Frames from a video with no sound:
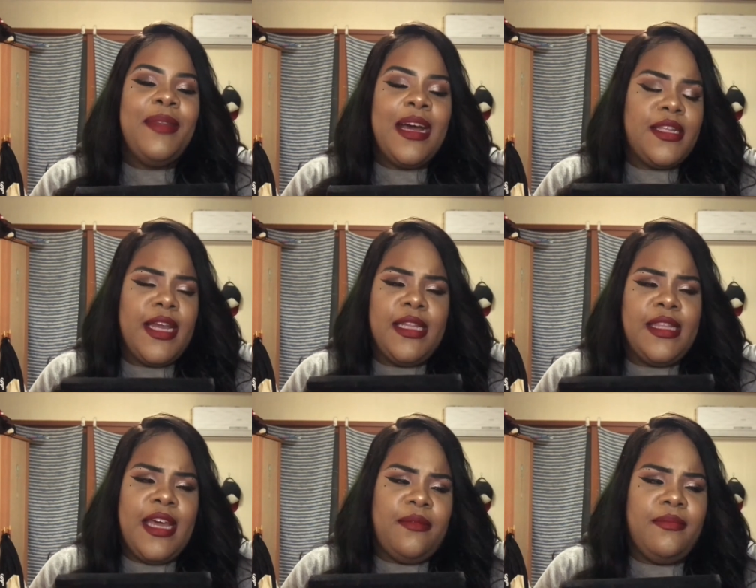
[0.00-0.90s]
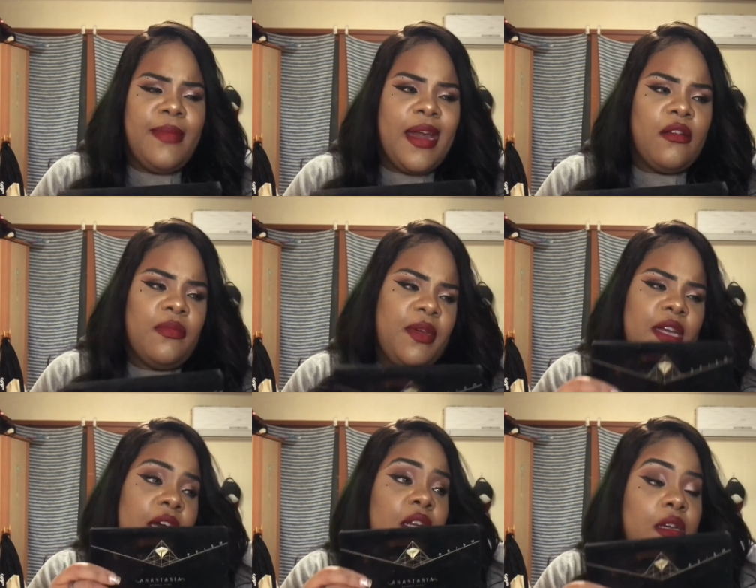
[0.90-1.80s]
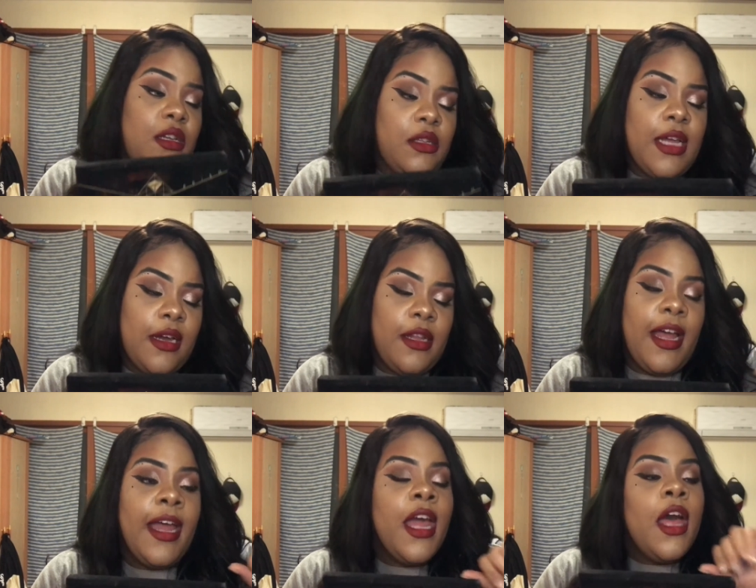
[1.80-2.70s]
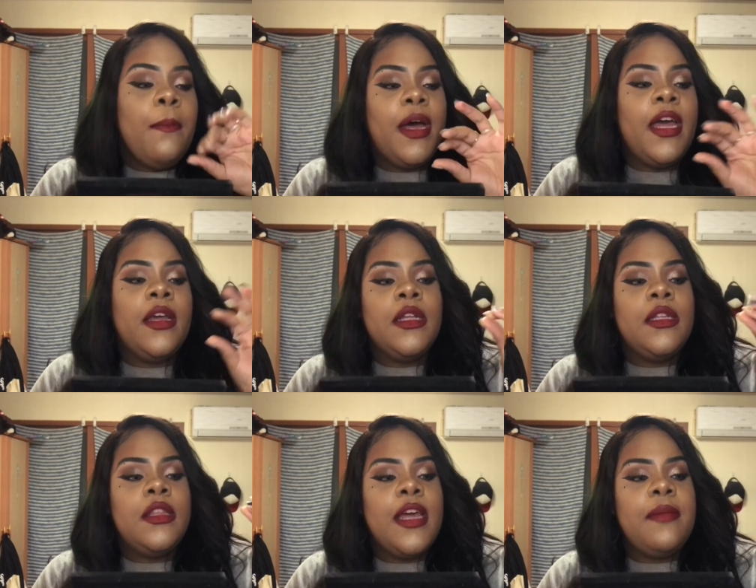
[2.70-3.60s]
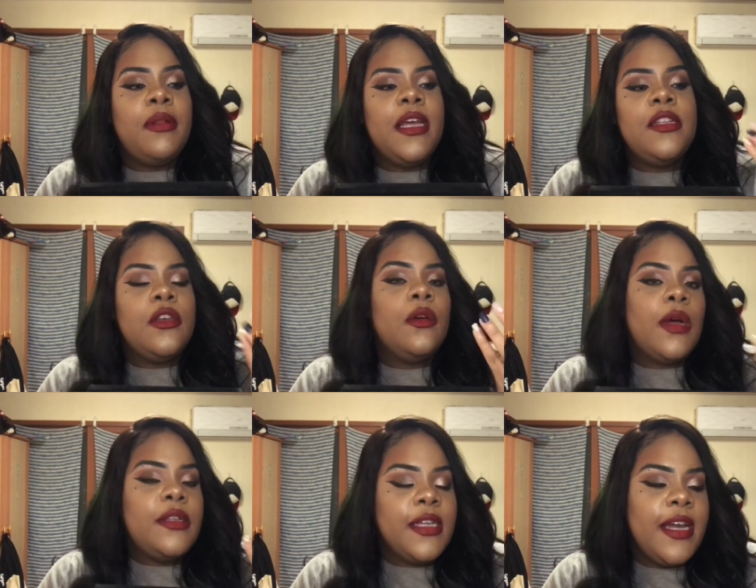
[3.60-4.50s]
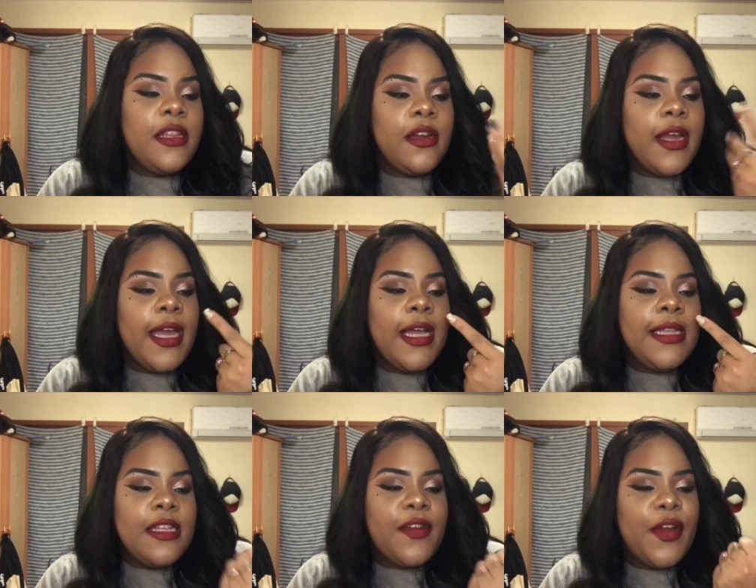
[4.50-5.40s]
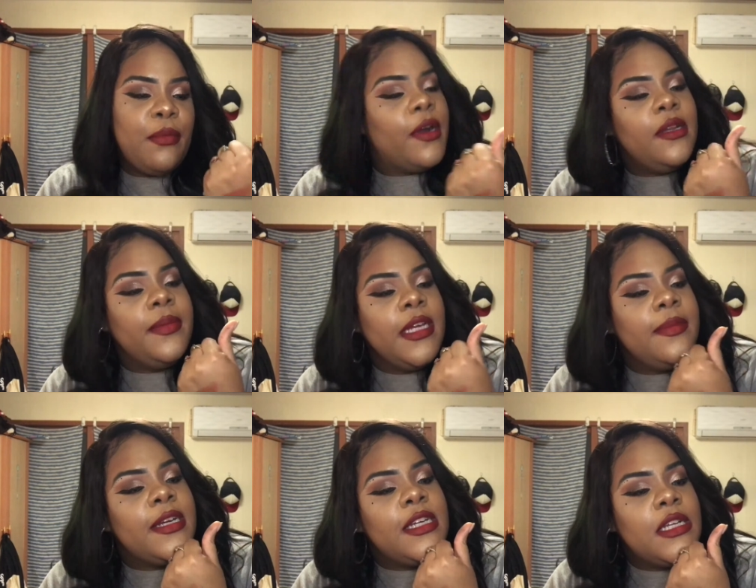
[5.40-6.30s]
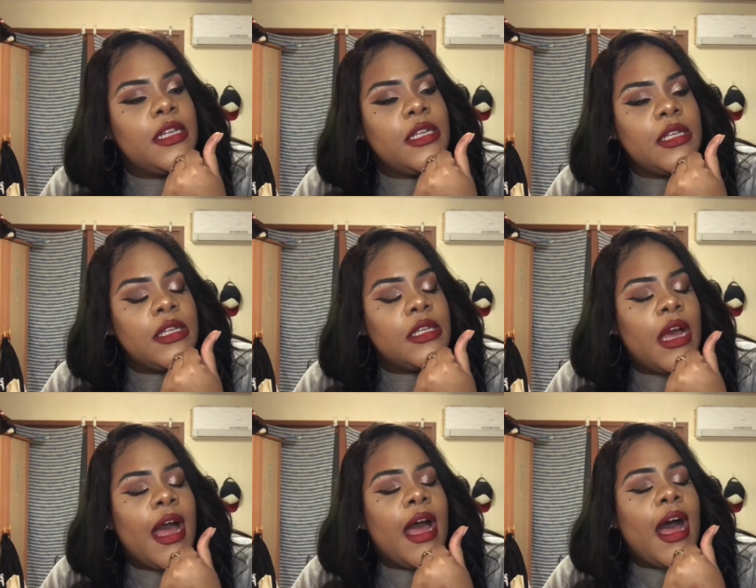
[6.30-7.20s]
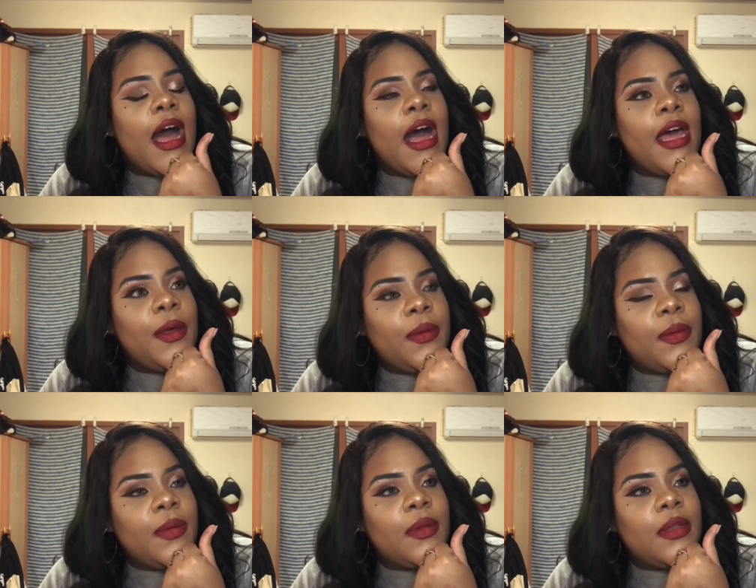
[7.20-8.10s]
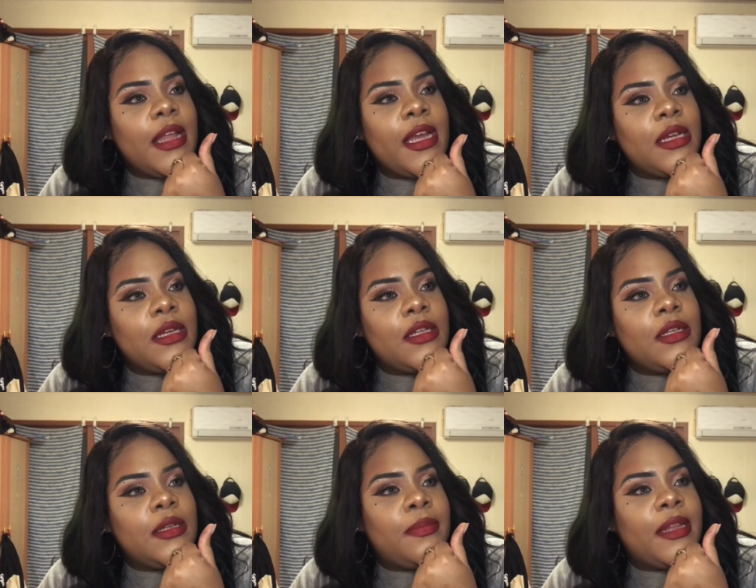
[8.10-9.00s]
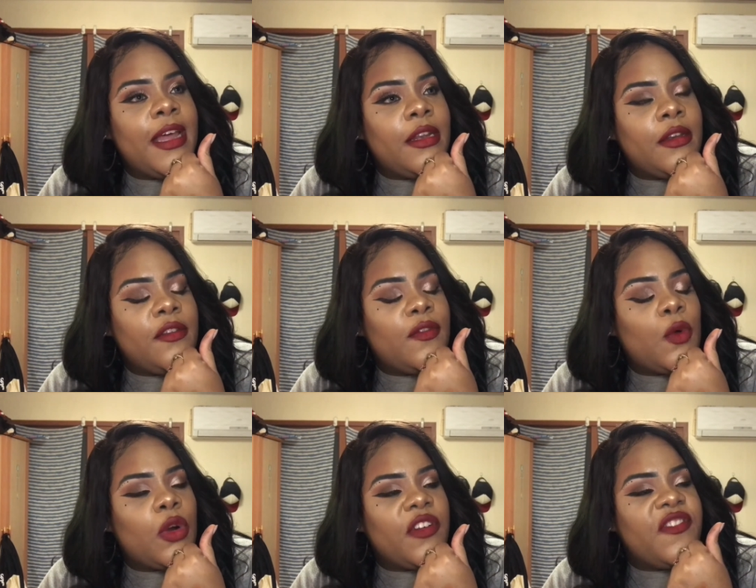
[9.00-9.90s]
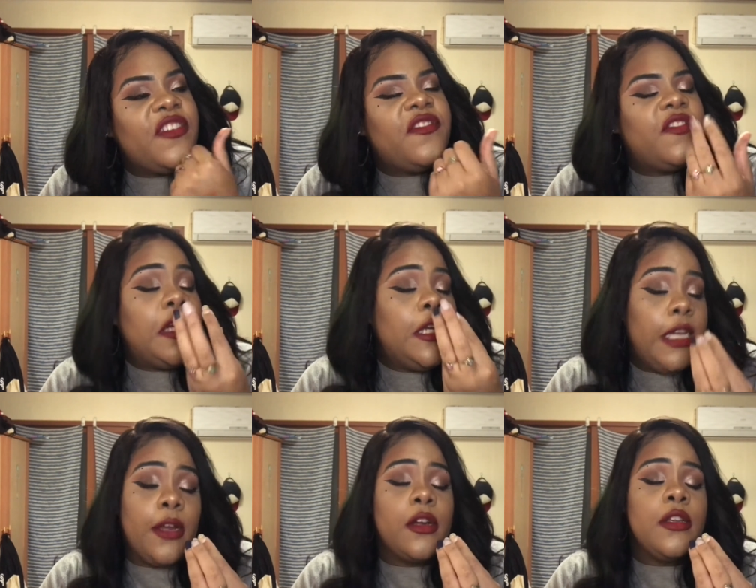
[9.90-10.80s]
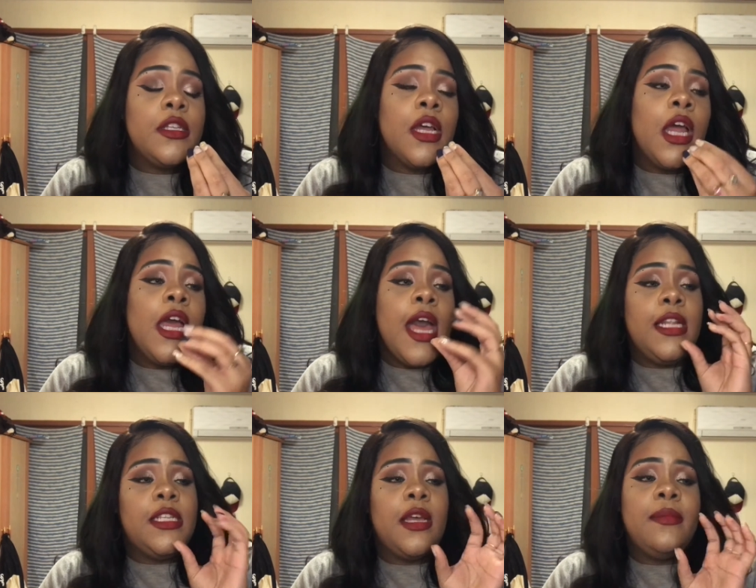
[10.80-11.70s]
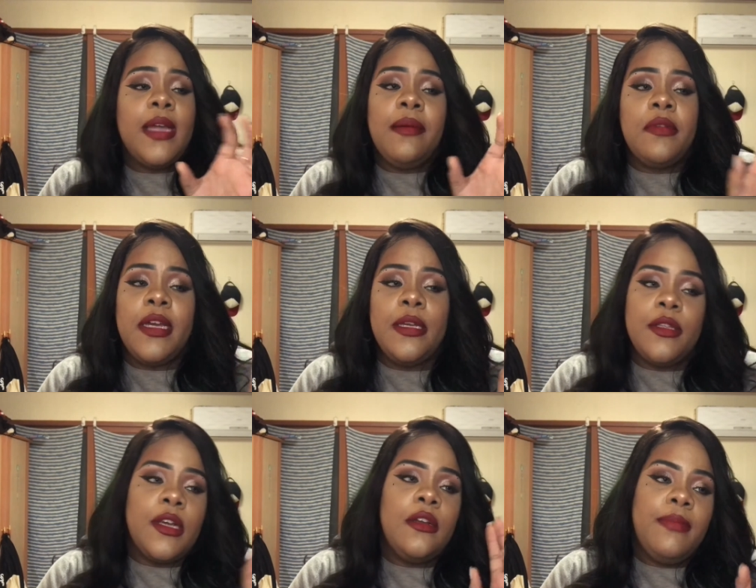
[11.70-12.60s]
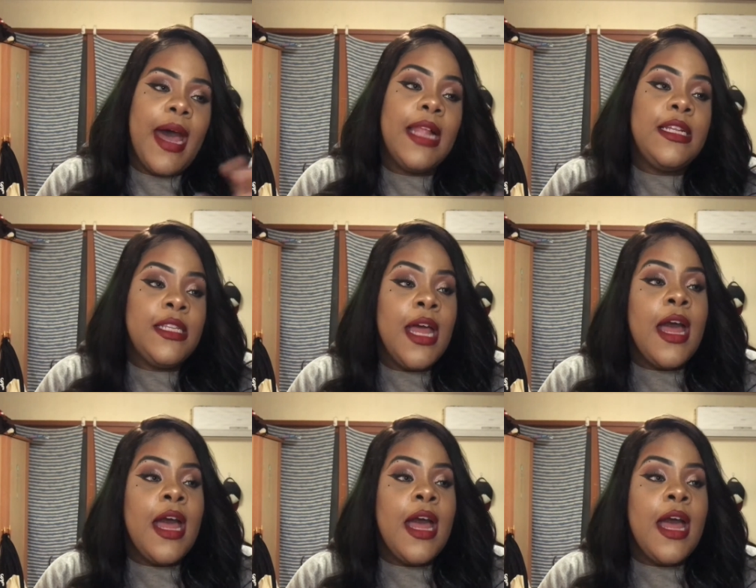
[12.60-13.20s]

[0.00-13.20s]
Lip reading: Not saying that matters, but it kind of does. Not gonna lie. But they blend so well together, and that's very important to me because I don't like to blend for 50 years. And sometimes when I use certain palettes,